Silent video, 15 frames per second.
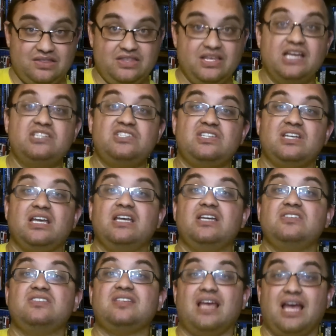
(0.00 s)
This
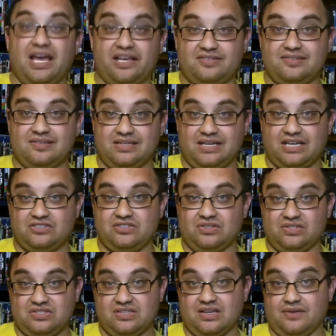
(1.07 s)
is excellent,
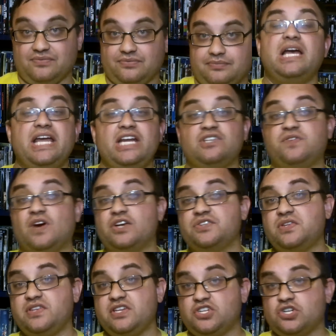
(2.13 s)
excellent stuff. And as far as
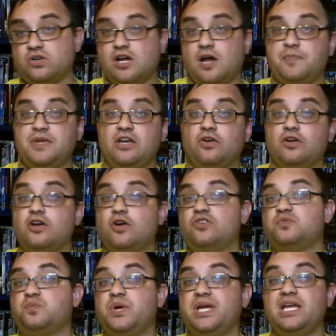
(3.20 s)
the digital copy here
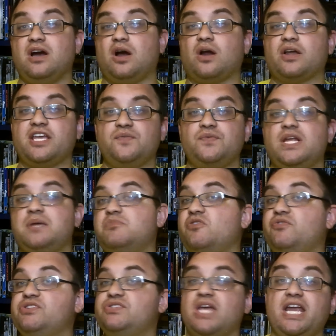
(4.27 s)
goes, we are given a
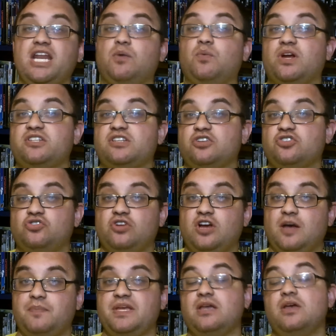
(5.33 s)
Movies Anywhere digital
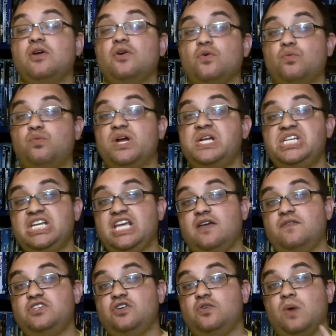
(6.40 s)
copy, which
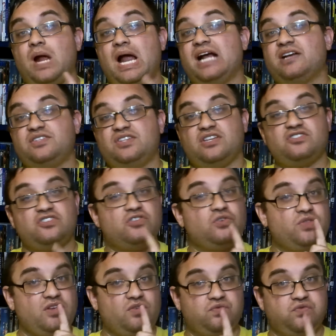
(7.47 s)
gives you access
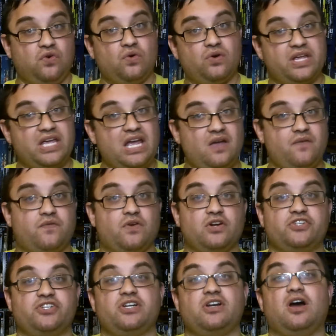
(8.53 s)
to the 4K
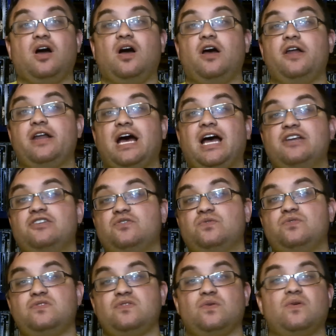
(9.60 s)
version on
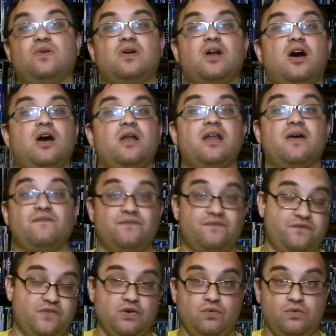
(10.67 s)
iTunes or on
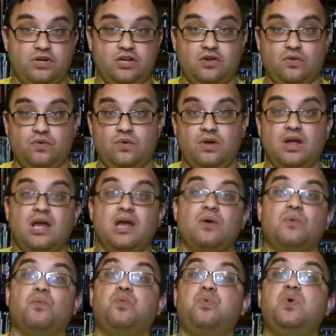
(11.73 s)
Vudu
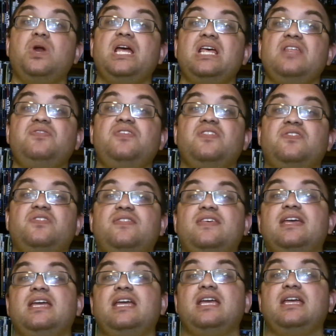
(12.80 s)
with
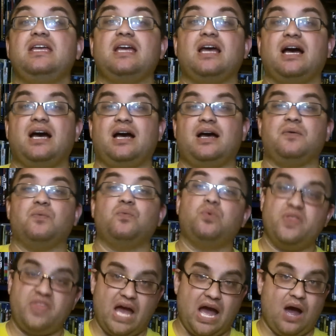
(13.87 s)
the
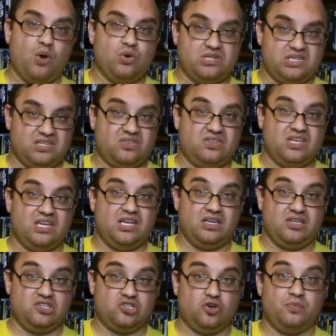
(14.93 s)
without
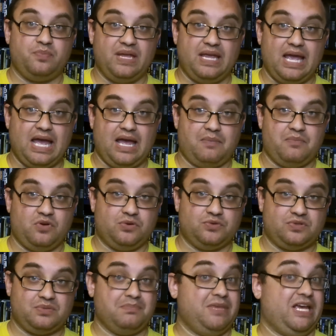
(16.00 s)
the Dolby
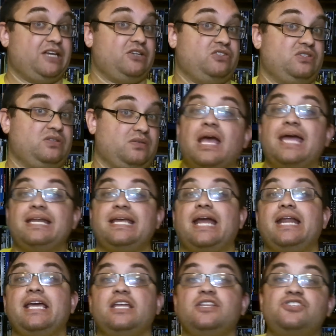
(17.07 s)
Atmos mix. And
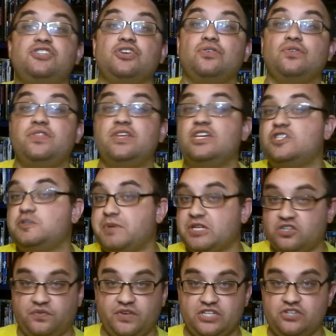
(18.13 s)
getting into the
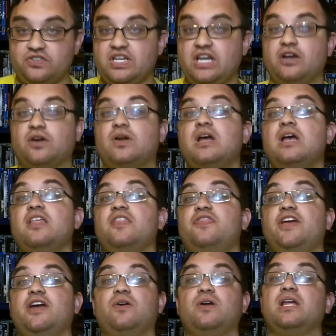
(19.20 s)
special features here,
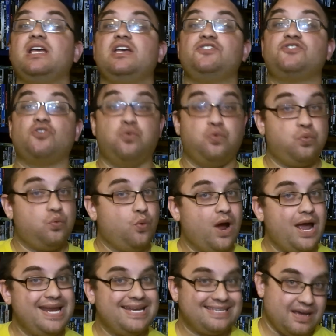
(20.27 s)
there is
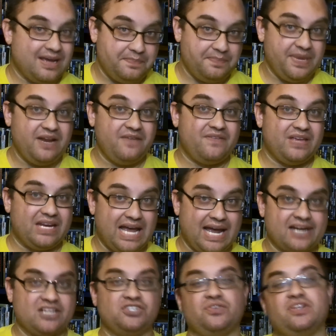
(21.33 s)
quite a bit of it
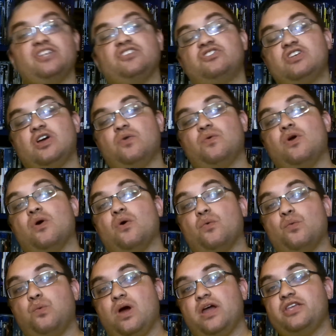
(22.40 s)
actually. So
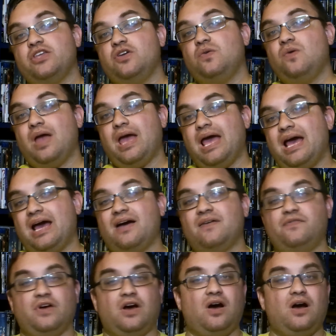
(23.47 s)
what you
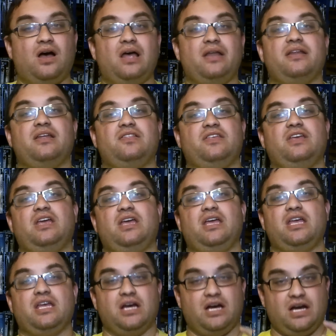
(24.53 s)
have on the